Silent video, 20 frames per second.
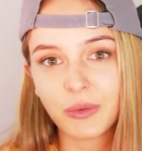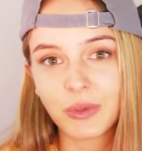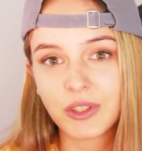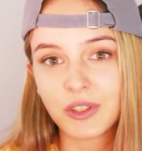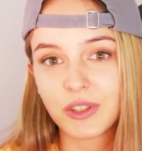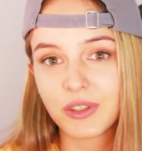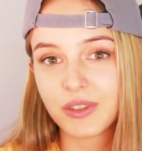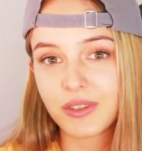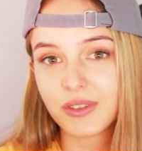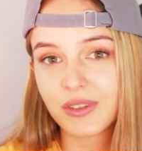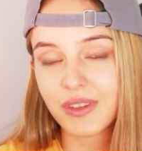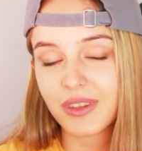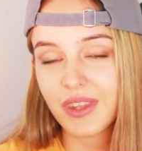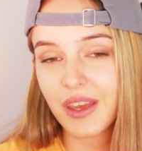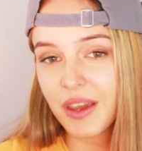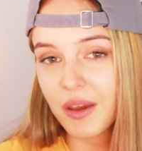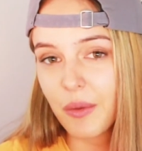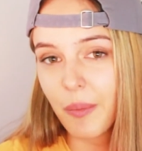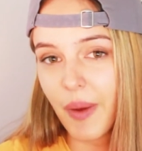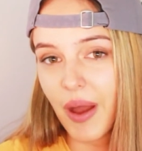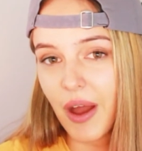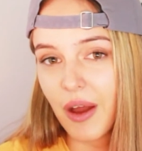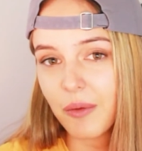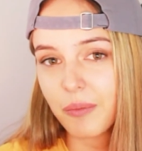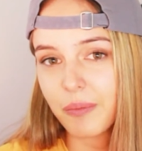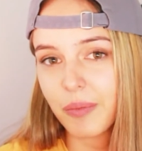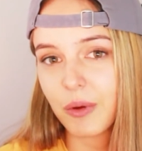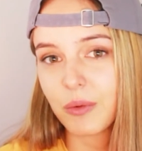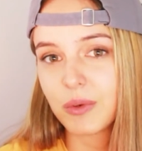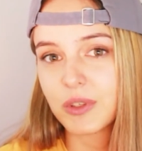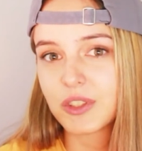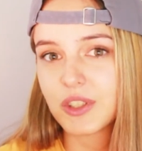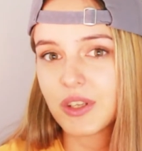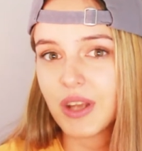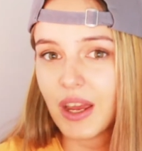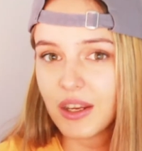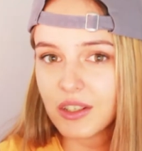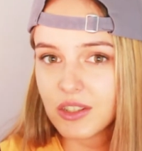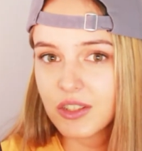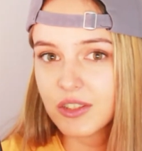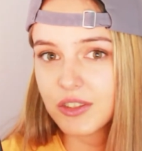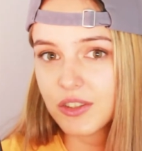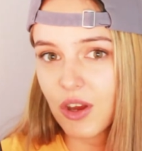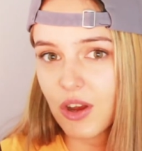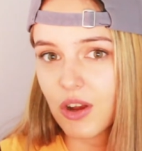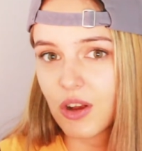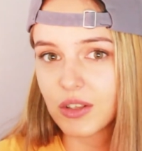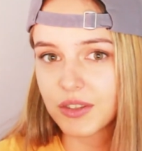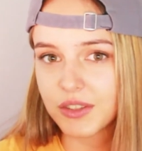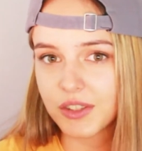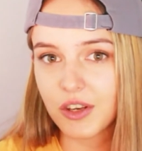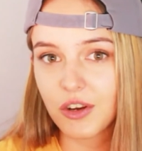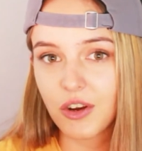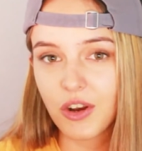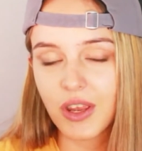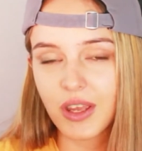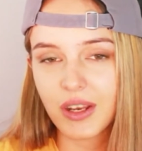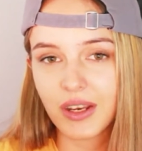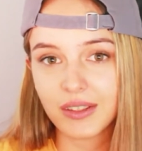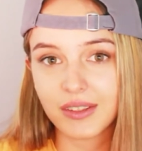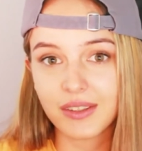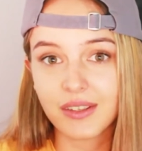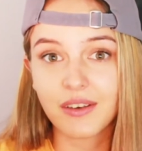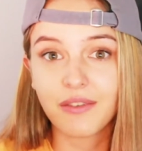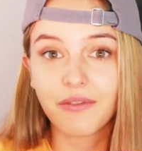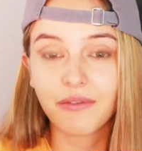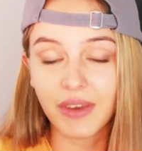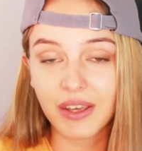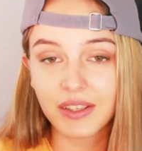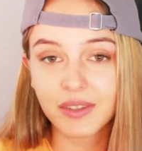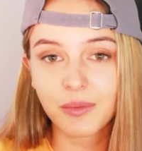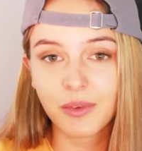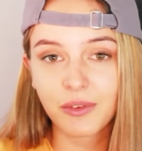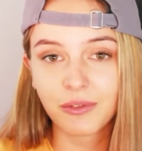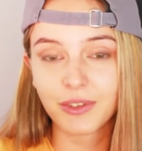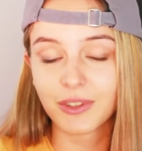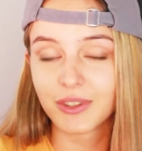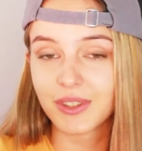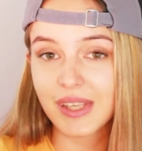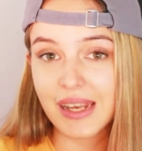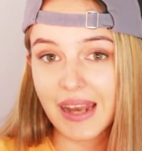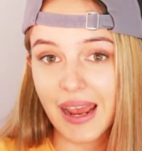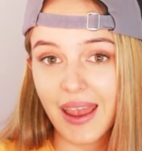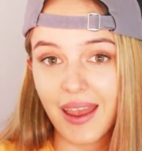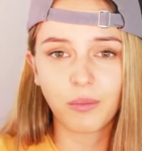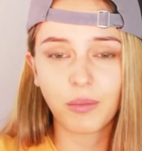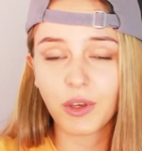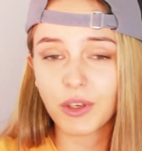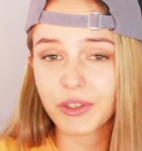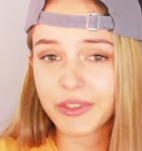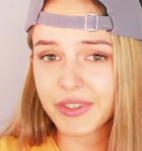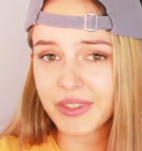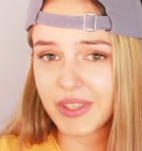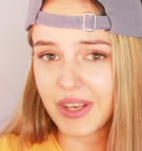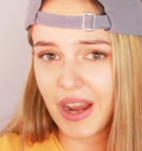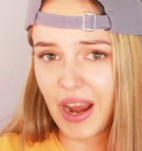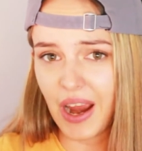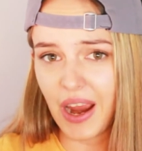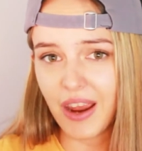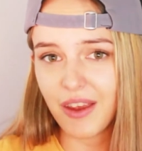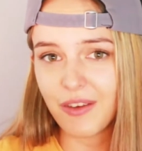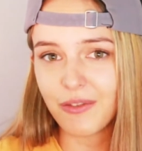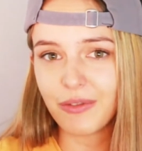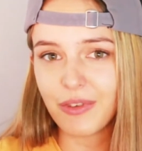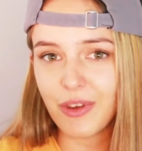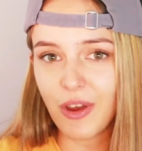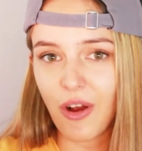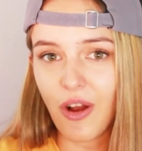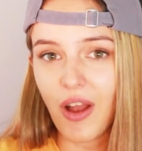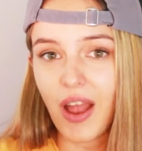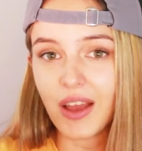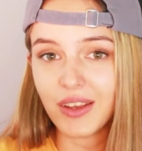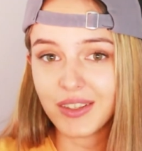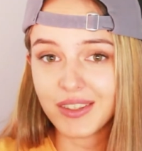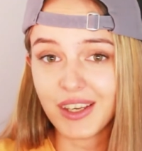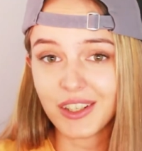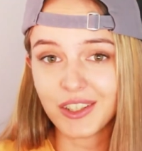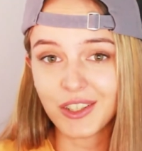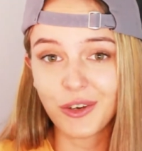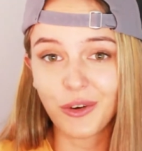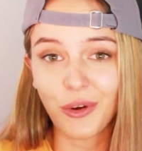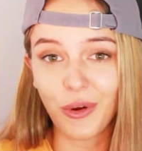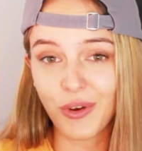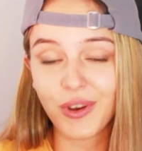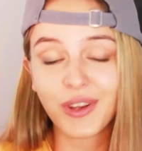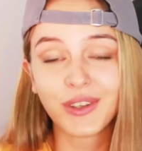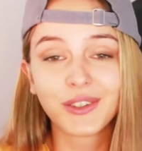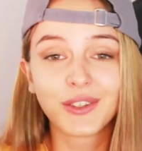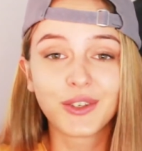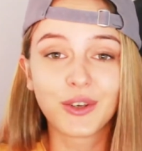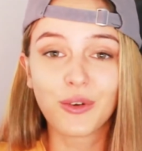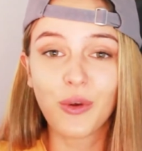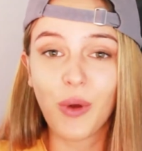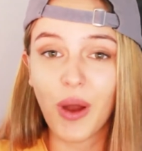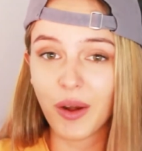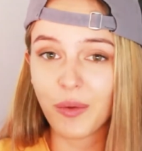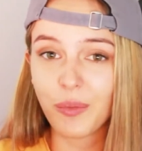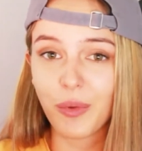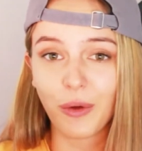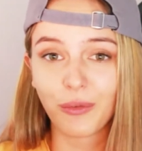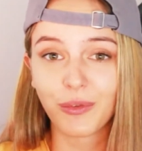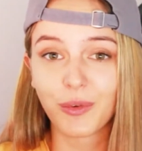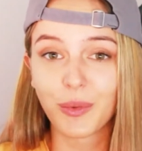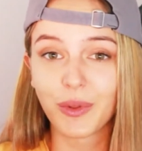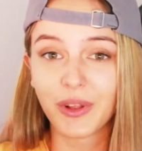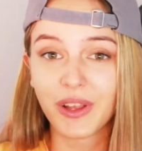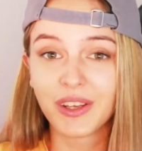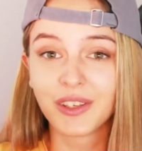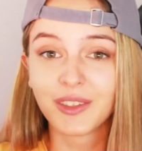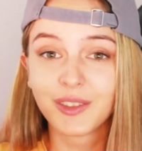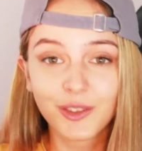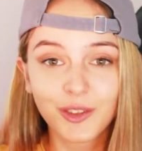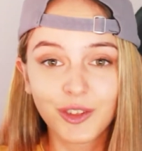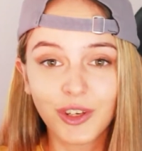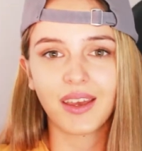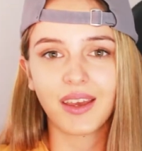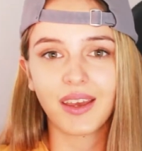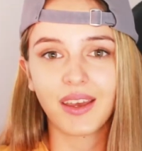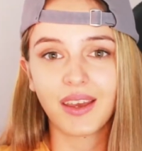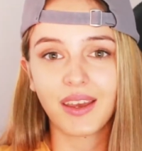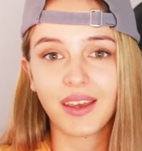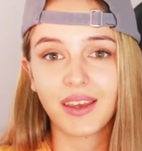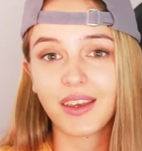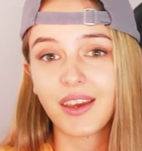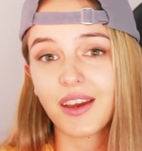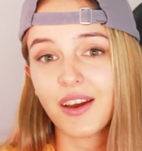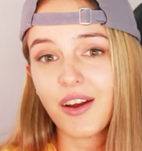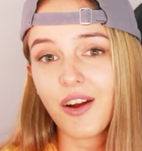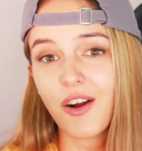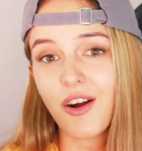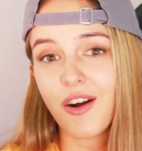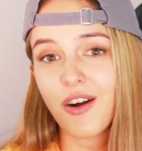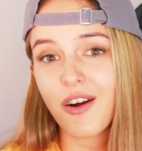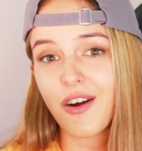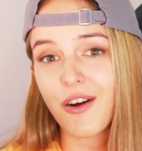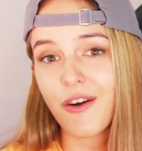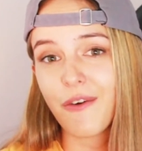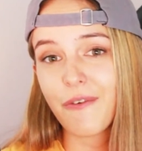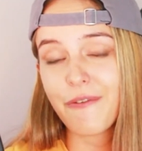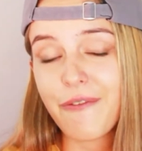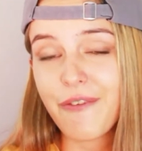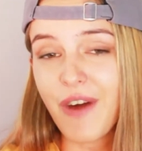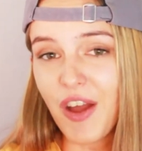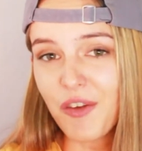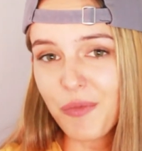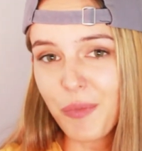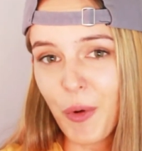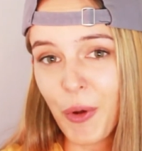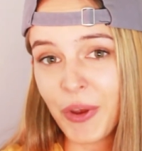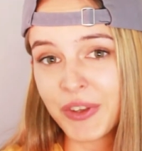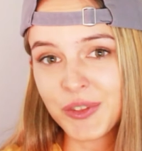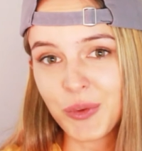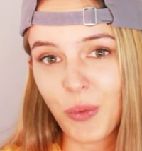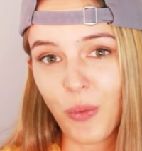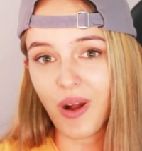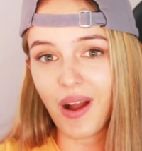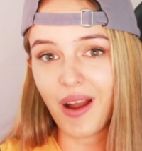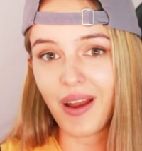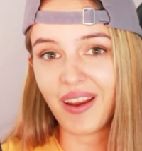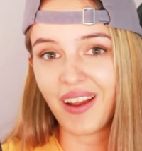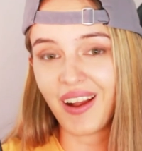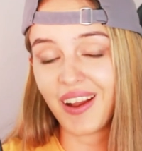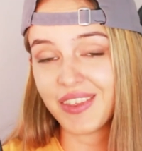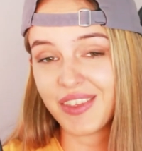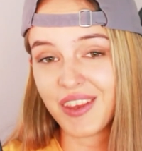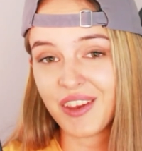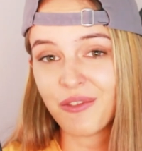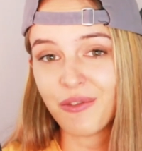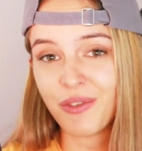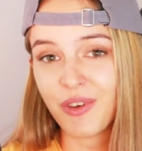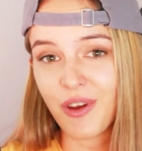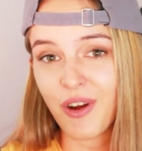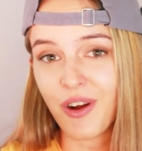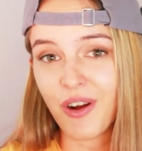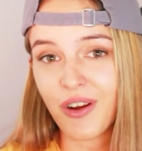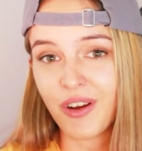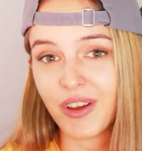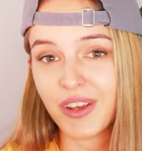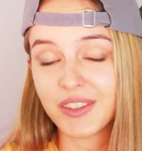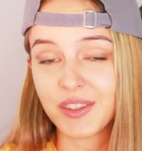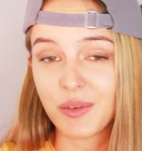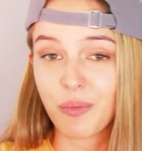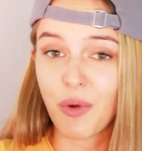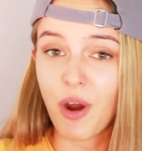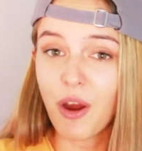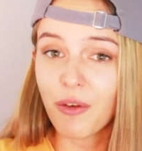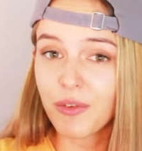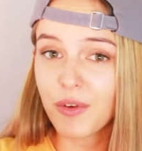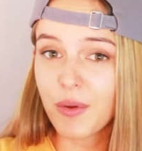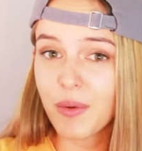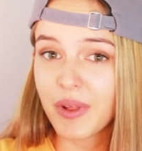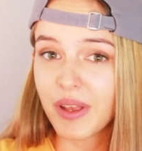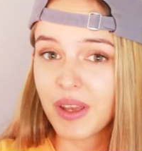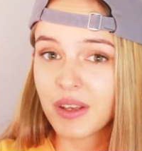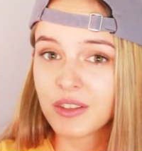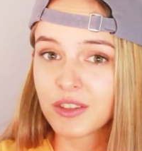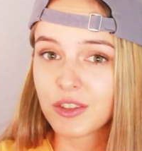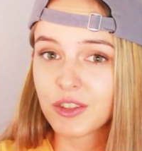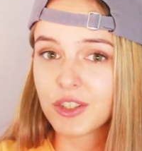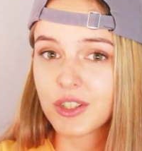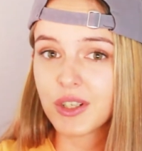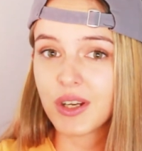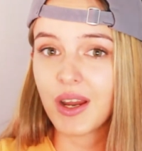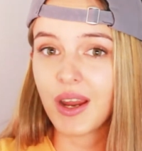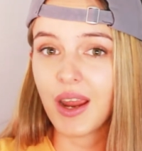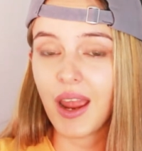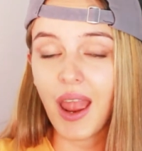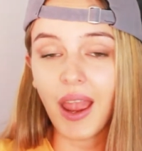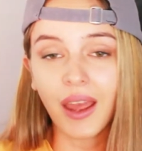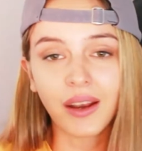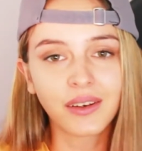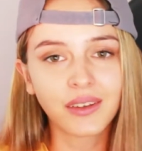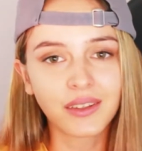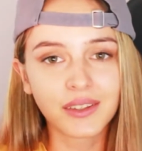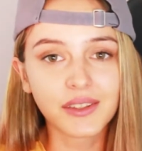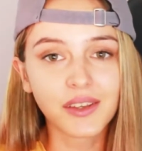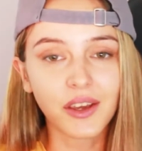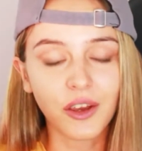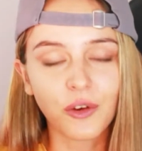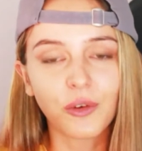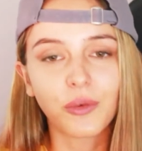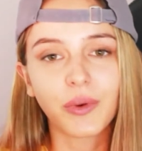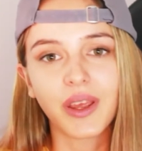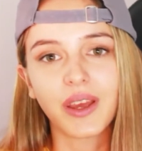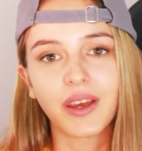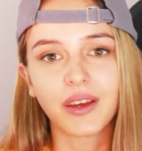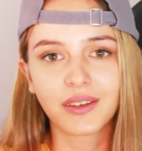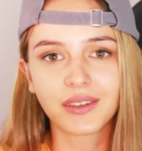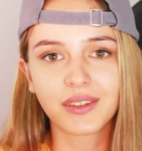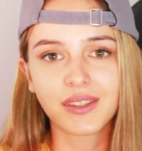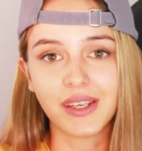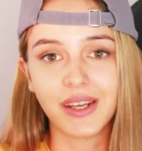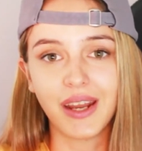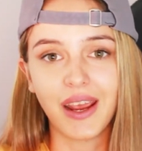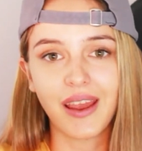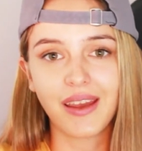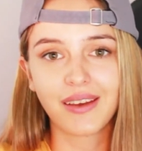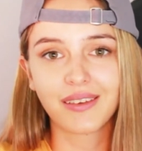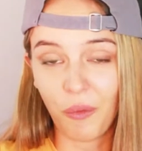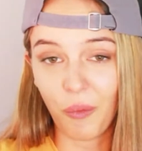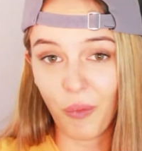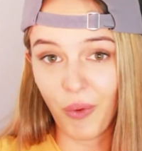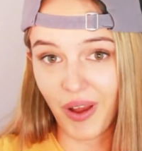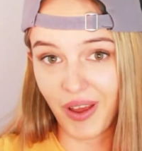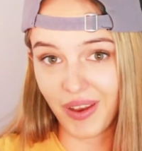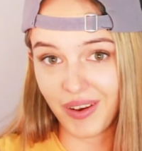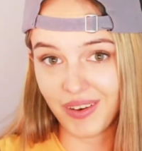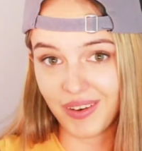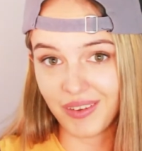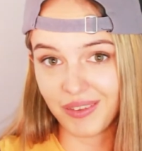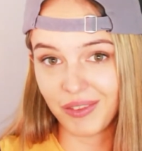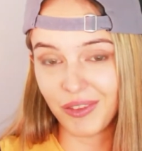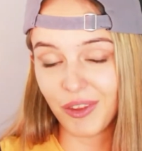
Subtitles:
that we should think about, but we should actually start considering it as an investment for today. Because today, VR has actually grown into quite a profitable industry. Here are 5 points why I think VR is a profitable industry and it is a career today. 1.